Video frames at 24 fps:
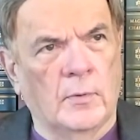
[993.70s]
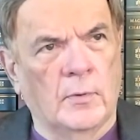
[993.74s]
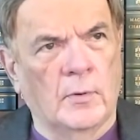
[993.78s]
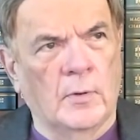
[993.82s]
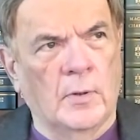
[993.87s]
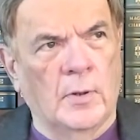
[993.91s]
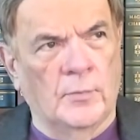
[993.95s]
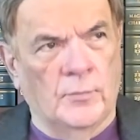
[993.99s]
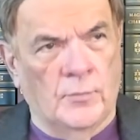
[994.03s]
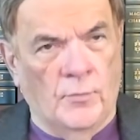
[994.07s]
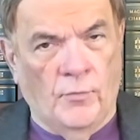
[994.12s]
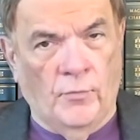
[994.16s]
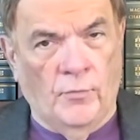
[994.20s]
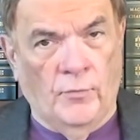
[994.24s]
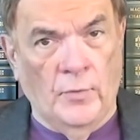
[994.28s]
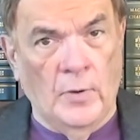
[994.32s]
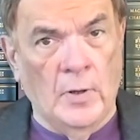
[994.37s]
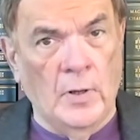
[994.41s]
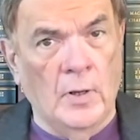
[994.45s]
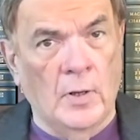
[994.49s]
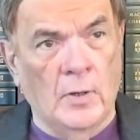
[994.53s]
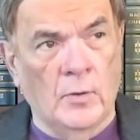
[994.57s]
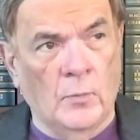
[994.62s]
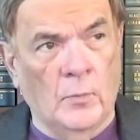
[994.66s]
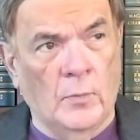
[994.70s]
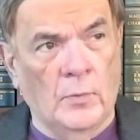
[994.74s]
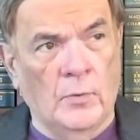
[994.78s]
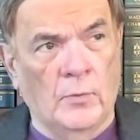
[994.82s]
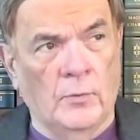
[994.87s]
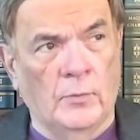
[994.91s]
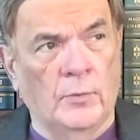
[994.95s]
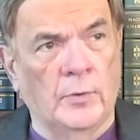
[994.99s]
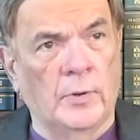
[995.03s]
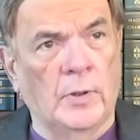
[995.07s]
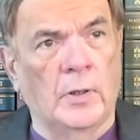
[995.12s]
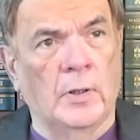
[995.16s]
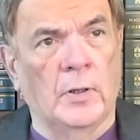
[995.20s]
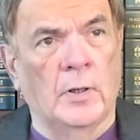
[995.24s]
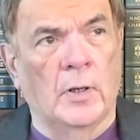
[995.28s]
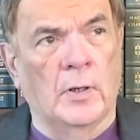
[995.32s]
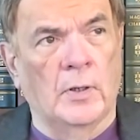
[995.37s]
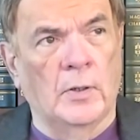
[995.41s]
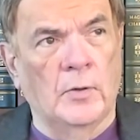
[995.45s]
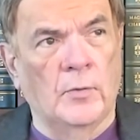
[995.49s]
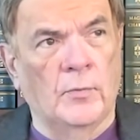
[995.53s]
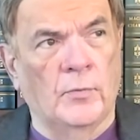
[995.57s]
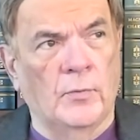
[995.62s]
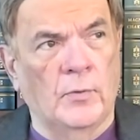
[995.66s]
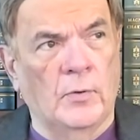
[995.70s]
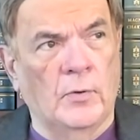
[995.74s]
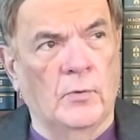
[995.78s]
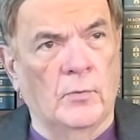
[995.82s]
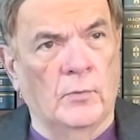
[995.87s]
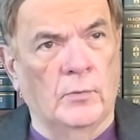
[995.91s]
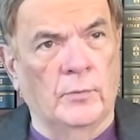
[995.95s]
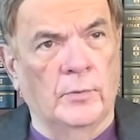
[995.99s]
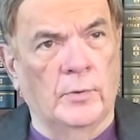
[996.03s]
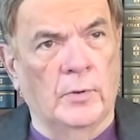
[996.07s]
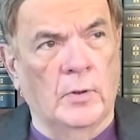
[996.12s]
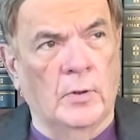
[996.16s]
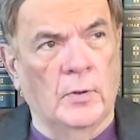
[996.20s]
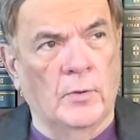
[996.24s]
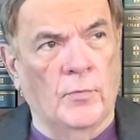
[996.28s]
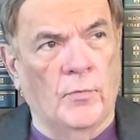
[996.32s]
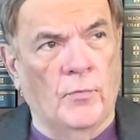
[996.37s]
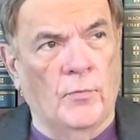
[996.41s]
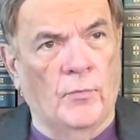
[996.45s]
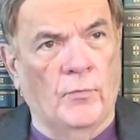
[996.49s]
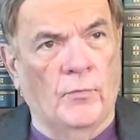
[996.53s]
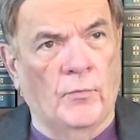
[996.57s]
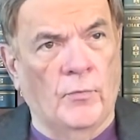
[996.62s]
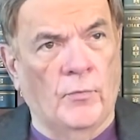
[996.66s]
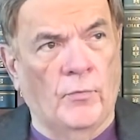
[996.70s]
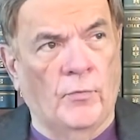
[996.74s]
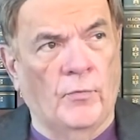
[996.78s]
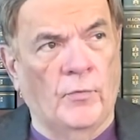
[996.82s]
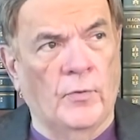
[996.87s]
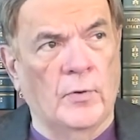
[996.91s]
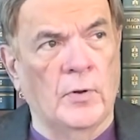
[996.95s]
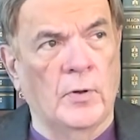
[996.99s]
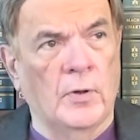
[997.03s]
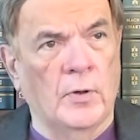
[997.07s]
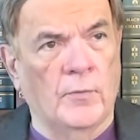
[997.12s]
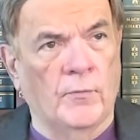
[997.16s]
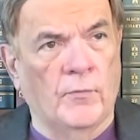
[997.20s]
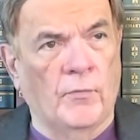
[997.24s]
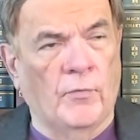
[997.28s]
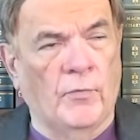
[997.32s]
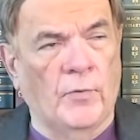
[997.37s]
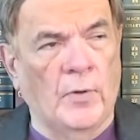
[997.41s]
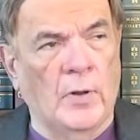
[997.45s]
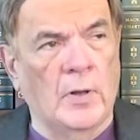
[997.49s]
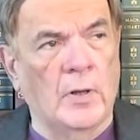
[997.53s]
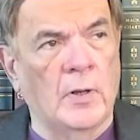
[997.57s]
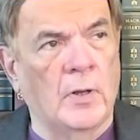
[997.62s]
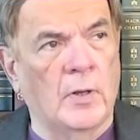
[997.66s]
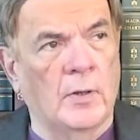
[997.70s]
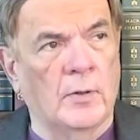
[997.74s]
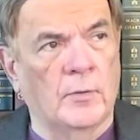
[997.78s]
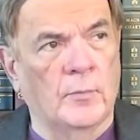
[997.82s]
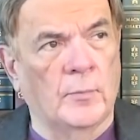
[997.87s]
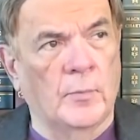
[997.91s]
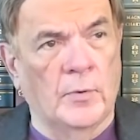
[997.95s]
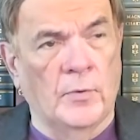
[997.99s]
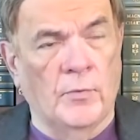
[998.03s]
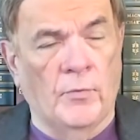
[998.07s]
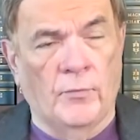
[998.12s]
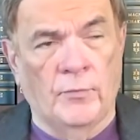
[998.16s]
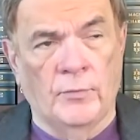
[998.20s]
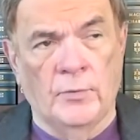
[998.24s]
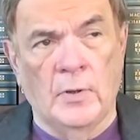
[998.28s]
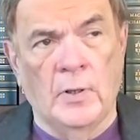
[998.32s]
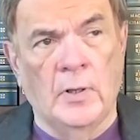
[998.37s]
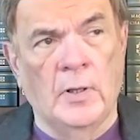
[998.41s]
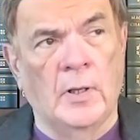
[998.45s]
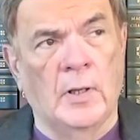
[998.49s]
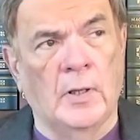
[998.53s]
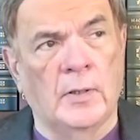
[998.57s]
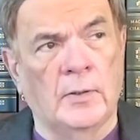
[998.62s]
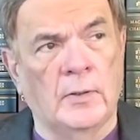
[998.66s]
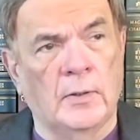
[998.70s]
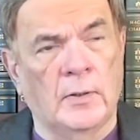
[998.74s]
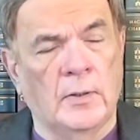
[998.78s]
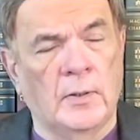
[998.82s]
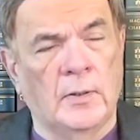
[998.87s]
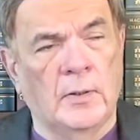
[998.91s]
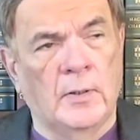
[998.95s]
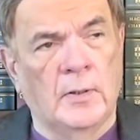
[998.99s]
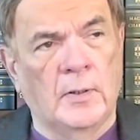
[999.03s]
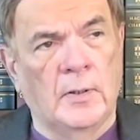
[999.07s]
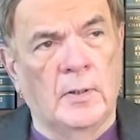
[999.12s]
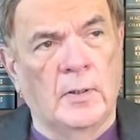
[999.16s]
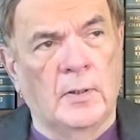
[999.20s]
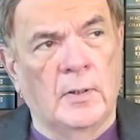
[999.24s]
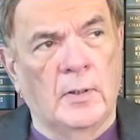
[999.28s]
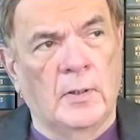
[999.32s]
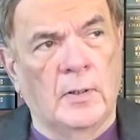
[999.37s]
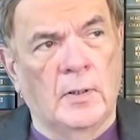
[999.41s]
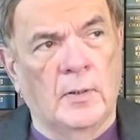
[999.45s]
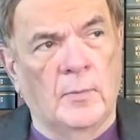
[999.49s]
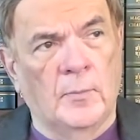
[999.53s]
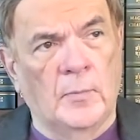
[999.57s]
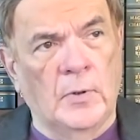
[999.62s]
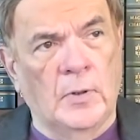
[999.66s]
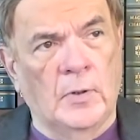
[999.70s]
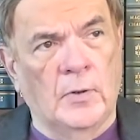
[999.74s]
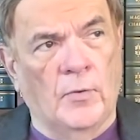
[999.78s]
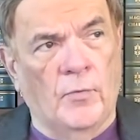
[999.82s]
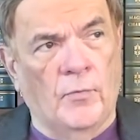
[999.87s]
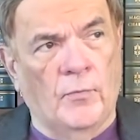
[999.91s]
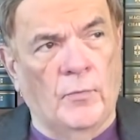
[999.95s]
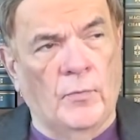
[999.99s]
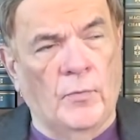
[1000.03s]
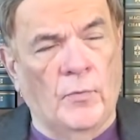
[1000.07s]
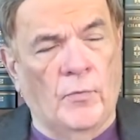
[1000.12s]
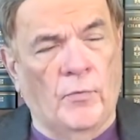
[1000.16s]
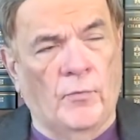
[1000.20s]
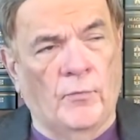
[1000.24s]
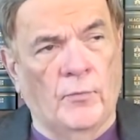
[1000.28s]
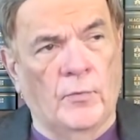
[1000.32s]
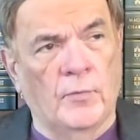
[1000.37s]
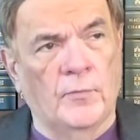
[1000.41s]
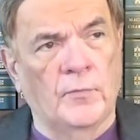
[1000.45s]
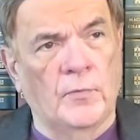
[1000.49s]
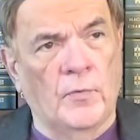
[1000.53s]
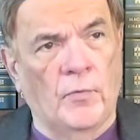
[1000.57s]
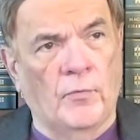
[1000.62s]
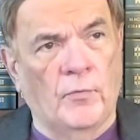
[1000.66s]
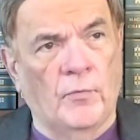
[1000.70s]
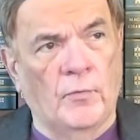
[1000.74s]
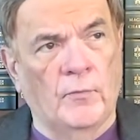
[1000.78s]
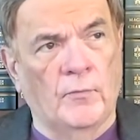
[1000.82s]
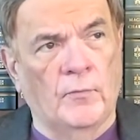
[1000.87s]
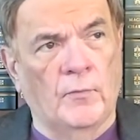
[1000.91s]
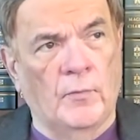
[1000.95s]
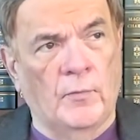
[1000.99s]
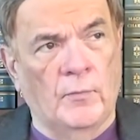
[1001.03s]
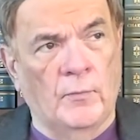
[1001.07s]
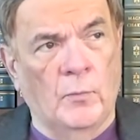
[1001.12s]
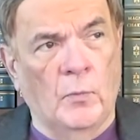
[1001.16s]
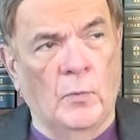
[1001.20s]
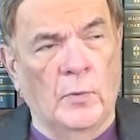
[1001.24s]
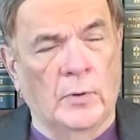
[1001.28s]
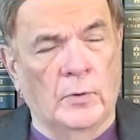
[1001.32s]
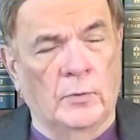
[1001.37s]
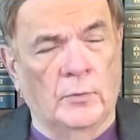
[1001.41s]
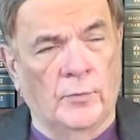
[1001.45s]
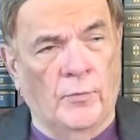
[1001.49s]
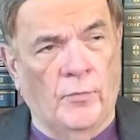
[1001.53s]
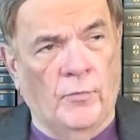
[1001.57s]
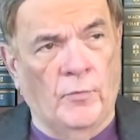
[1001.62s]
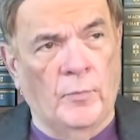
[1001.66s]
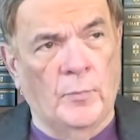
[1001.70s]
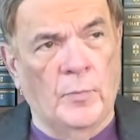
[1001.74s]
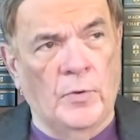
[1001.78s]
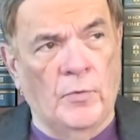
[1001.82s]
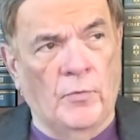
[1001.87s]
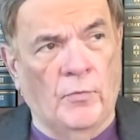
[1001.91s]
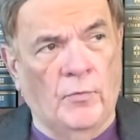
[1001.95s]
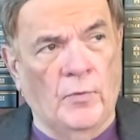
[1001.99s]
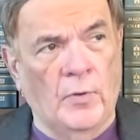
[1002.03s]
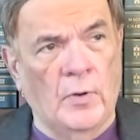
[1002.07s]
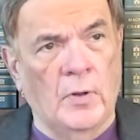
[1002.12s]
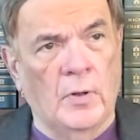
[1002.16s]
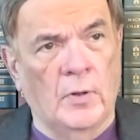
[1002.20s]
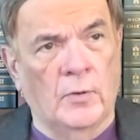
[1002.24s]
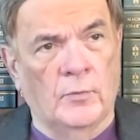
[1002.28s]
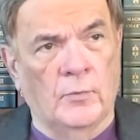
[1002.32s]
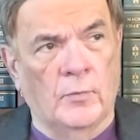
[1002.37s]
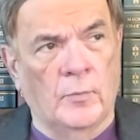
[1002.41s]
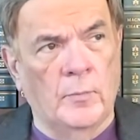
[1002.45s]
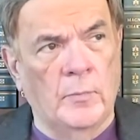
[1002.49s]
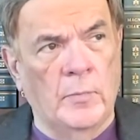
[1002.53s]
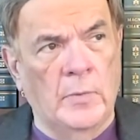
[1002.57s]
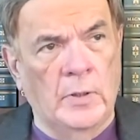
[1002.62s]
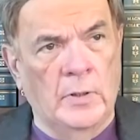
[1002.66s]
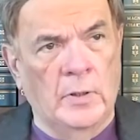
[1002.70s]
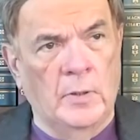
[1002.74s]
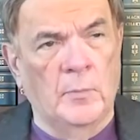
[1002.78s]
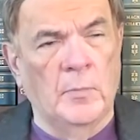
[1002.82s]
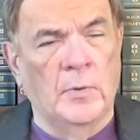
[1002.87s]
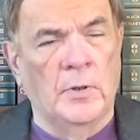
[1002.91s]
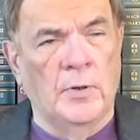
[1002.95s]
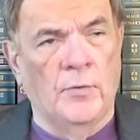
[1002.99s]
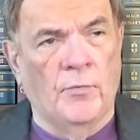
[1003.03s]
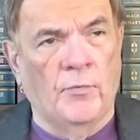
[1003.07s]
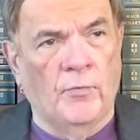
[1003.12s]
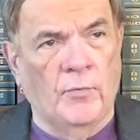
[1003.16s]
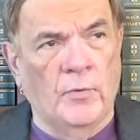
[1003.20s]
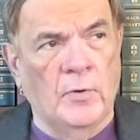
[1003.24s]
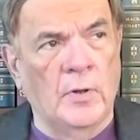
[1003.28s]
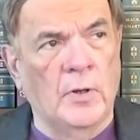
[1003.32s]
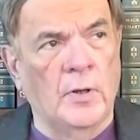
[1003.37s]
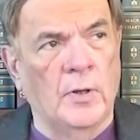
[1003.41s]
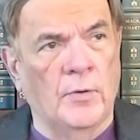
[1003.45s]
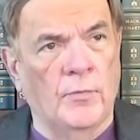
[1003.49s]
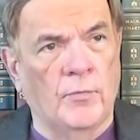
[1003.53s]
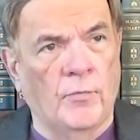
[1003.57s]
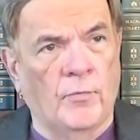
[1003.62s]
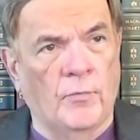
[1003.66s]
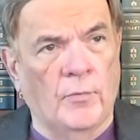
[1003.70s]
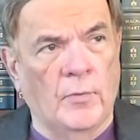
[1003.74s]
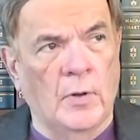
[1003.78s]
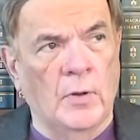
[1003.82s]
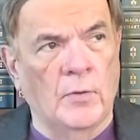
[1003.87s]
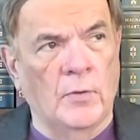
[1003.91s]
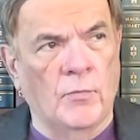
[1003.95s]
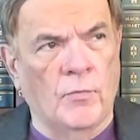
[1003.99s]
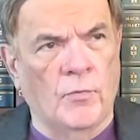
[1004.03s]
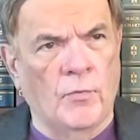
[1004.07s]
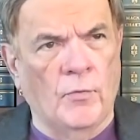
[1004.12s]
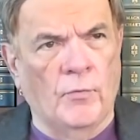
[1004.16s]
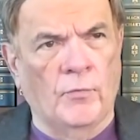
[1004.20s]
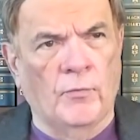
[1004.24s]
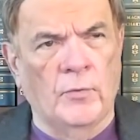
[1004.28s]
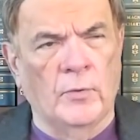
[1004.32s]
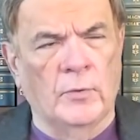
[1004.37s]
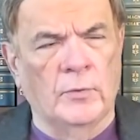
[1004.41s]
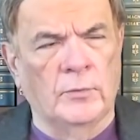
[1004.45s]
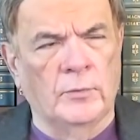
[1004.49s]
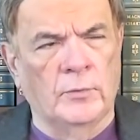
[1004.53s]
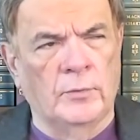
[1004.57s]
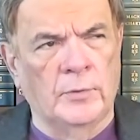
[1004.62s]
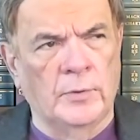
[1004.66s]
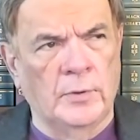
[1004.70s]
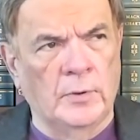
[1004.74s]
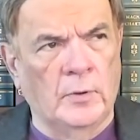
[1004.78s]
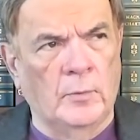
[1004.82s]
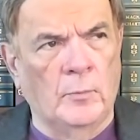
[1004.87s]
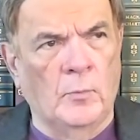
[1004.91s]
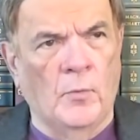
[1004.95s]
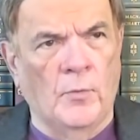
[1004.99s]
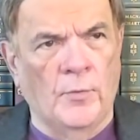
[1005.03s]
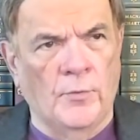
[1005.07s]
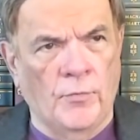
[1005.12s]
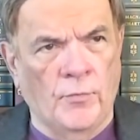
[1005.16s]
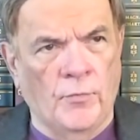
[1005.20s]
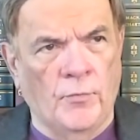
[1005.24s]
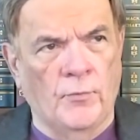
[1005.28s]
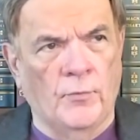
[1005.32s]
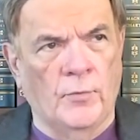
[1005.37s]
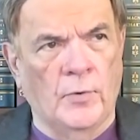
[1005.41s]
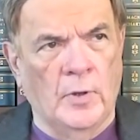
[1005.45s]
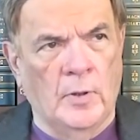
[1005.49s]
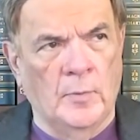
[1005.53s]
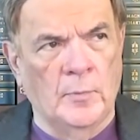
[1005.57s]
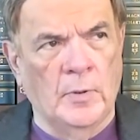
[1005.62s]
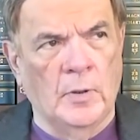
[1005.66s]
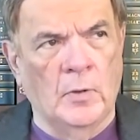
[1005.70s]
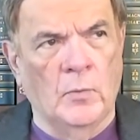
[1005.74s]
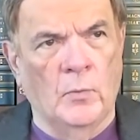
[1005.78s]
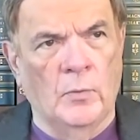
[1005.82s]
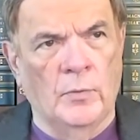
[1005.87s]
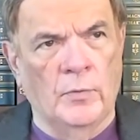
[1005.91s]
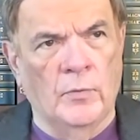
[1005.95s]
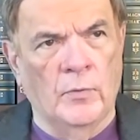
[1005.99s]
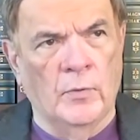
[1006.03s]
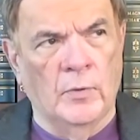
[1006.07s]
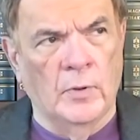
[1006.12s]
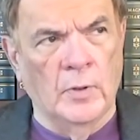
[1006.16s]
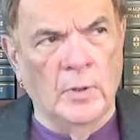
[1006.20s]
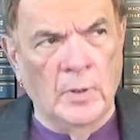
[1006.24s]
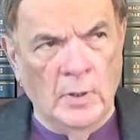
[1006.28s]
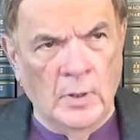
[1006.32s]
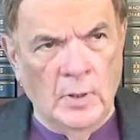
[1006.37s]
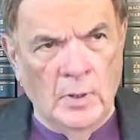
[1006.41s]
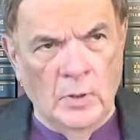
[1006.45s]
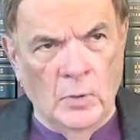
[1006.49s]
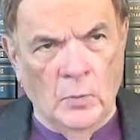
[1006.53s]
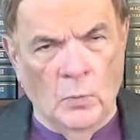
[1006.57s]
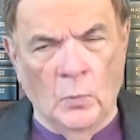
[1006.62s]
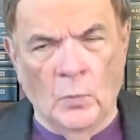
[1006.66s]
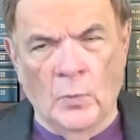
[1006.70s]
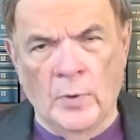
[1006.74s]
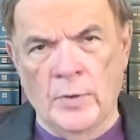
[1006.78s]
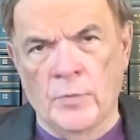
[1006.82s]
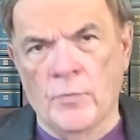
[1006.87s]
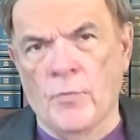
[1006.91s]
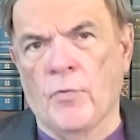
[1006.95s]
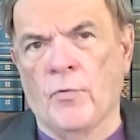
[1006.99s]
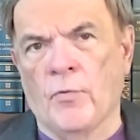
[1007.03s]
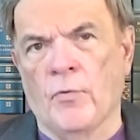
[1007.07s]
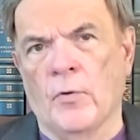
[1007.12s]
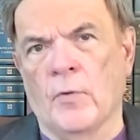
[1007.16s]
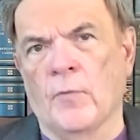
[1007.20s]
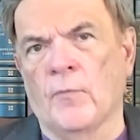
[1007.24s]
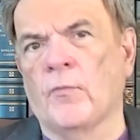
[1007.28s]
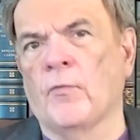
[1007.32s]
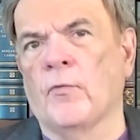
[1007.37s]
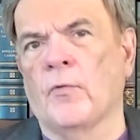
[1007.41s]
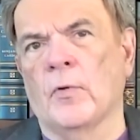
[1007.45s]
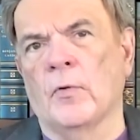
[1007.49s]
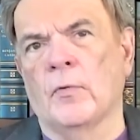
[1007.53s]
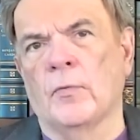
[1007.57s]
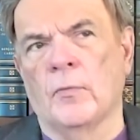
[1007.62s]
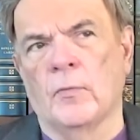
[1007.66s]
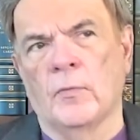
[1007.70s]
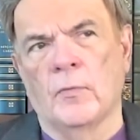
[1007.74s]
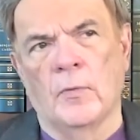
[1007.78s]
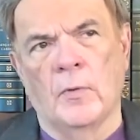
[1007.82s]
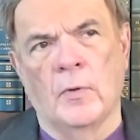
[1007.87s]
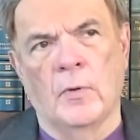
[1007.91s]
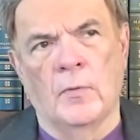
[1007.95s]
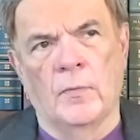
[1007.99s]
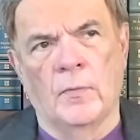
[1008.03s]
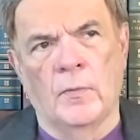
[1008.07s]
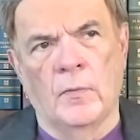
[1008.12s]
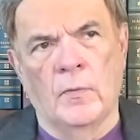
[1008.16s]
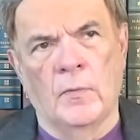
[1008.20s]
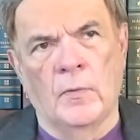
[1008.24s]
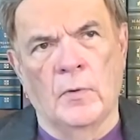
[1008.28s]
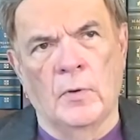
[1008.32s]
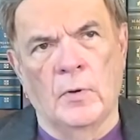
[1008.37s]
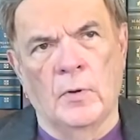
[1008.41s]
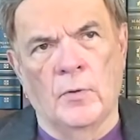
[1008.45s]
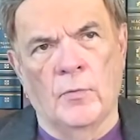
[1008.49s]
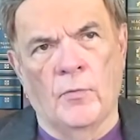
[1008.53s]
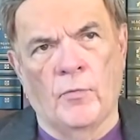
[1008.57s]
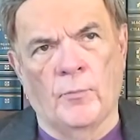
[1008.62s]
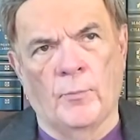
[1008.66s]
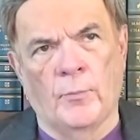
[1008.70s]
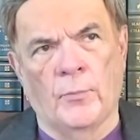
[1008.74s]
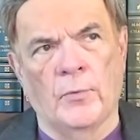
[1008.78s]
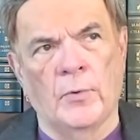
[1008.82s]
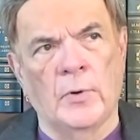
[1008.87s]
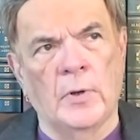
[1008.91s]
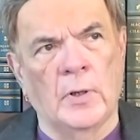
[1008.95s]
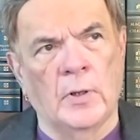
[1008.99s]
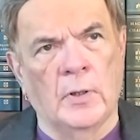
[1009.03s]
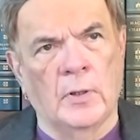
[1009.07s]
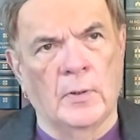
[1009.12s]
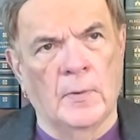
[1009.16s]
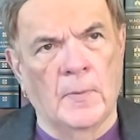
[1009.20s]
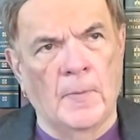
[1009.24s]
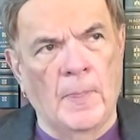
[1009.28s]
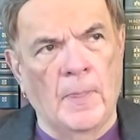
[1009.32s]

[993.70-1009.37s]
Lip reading: understand when you're looking at it, you think you're looking at just a sea of sand, but it's not. Because on the surface of what looks to be sand are many, many seeds, and just a little moisture coming when the wind shifts in the spring,